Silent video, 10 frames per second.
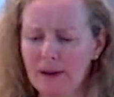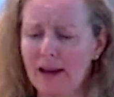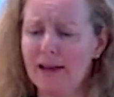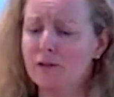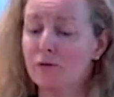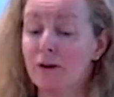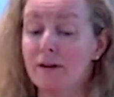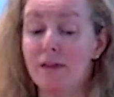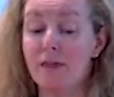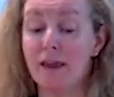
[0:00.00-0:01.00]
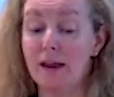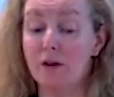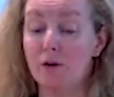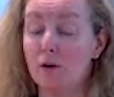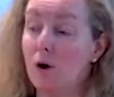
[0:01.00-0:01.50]
and his friend
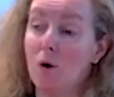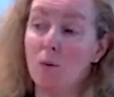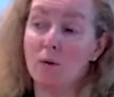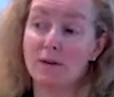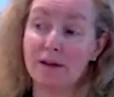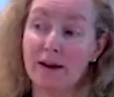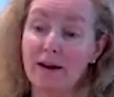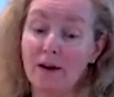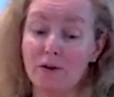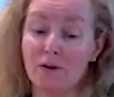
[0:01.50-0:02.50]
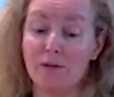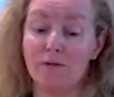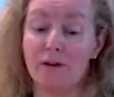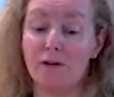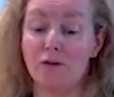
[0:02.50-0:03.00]
Nathanael was sitting under a
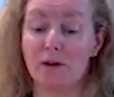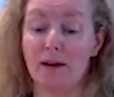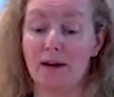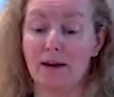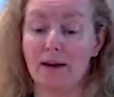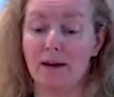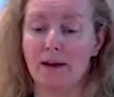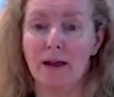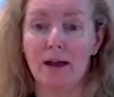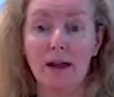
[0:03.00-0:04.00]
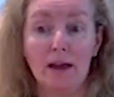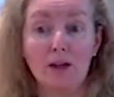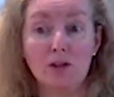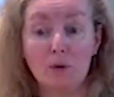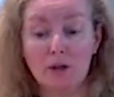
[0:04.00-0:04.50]
fig tree.
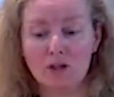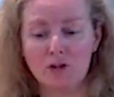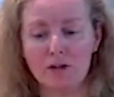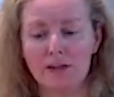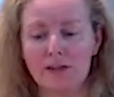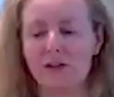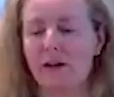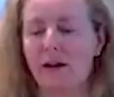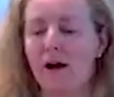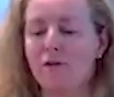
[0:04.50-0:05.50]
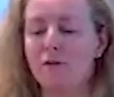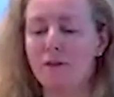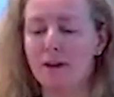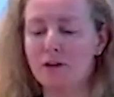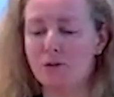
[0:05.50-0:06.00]
In Jewish tradition, a
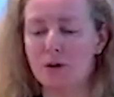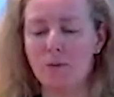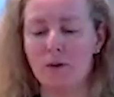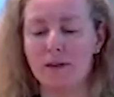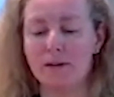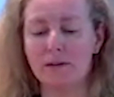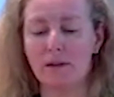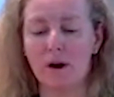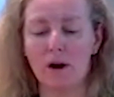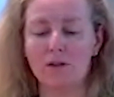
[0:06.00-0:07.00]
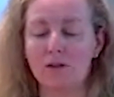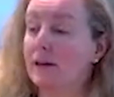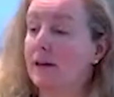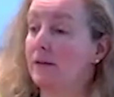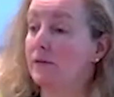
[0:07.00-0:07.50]
fig tree with its large
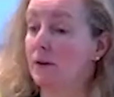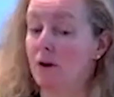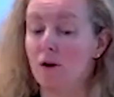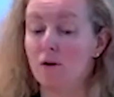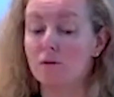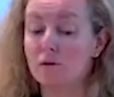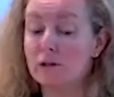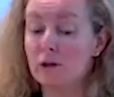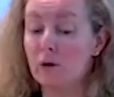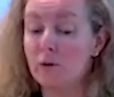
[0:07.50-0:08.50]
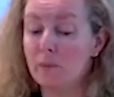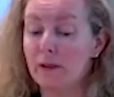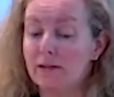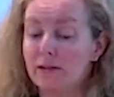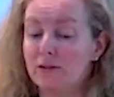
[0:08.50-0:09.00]
leaves is a good
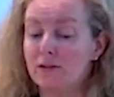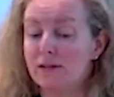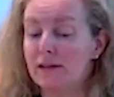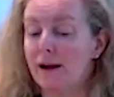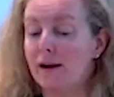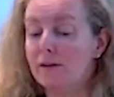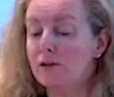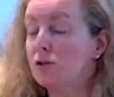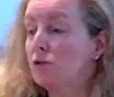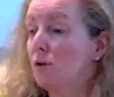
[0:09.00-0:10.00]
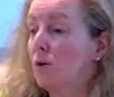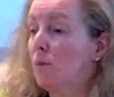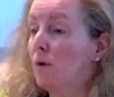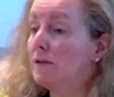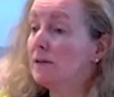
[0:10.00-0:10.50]
place to sit
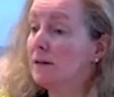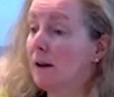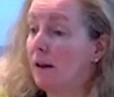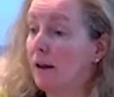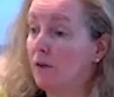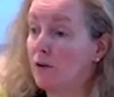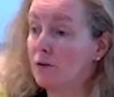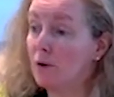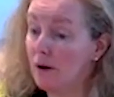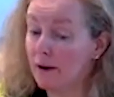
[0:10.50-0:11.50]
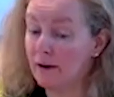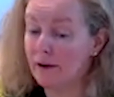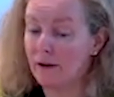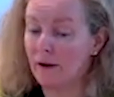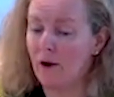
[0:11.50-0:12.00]
undisturbed when studying the Torah.